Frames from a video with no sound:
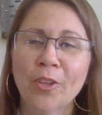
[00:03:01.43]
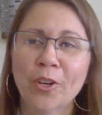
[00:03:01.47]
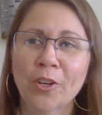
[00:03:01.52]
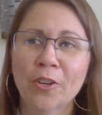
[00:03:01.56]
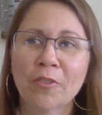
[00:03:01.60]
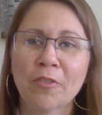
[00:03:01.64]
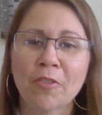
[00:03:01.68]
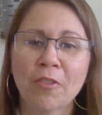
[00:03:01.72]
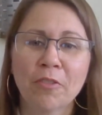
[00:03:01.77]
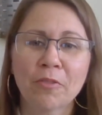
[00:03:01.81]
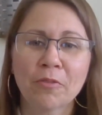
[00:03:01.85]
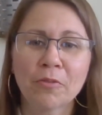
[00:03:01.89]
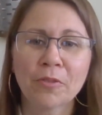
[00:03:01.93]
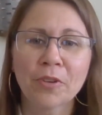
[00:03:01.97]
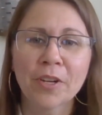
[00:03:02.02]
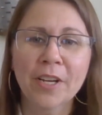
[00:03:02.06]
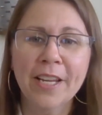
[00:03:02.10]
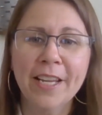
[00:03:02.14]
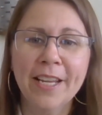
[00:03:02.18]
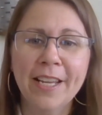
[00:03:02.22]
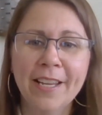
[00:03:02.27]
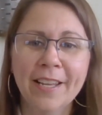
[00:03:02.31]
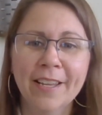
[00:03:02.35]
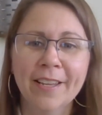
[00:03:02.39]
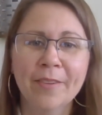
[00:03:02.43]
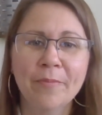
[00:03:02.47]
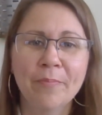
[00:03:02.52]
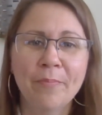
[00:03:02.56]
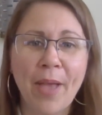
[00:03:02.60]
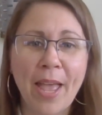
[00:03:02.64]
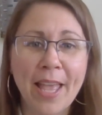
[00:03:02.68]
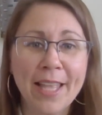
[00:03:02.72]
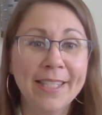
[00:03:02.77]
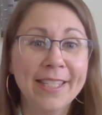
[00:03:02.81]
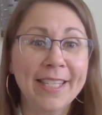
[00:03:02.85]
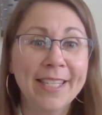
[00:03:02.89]
they're 3
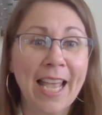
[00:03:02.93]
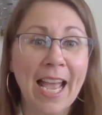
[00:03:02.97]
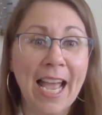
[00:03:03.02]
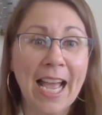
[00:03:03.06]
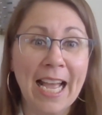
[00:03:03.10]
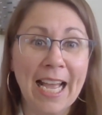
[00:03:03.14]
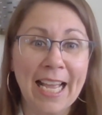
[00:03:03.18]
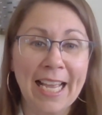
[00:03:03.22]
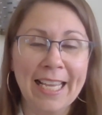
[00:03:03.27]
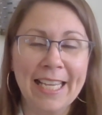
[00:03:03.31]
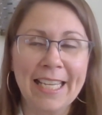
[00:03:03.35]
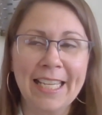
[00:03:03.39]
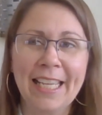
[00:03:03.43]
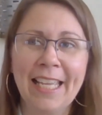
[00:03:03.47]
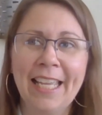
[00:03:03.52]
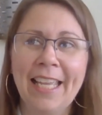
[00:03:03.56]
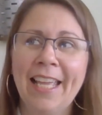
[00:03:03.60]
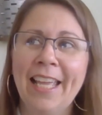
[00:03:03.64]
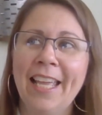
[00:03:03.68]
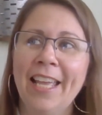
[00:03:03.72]
beds high.